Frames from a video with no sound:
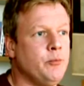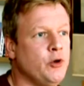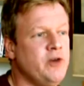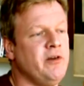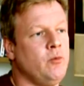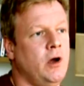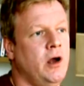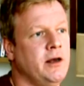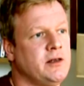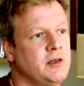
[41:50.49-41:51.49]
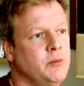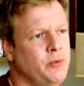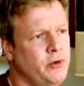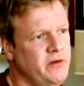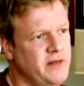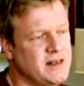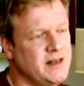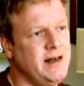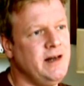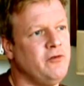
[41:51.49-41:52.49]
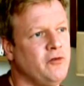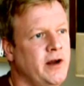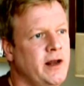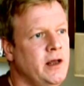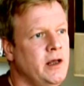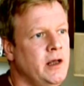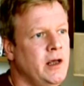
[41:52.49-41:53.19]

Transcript: prove it works, prove there's a need for it,